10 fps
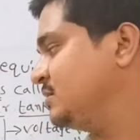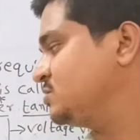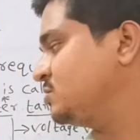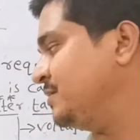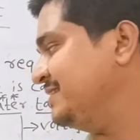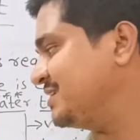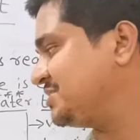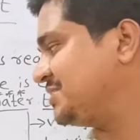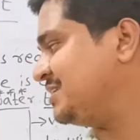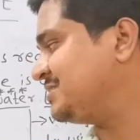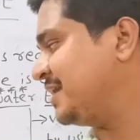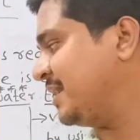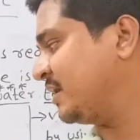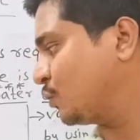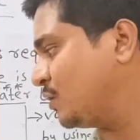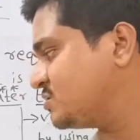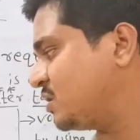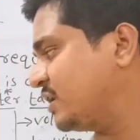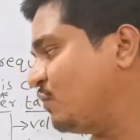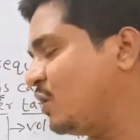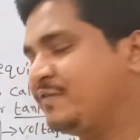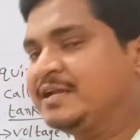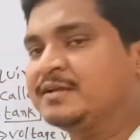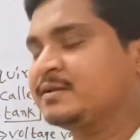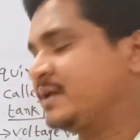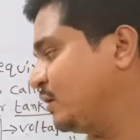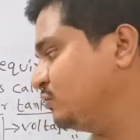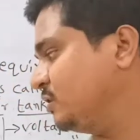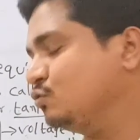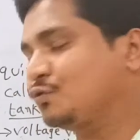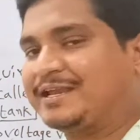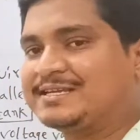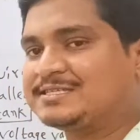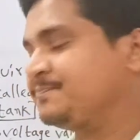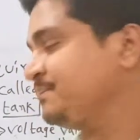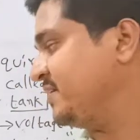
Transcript: So in the shells the electrons are revolving around the nucleus.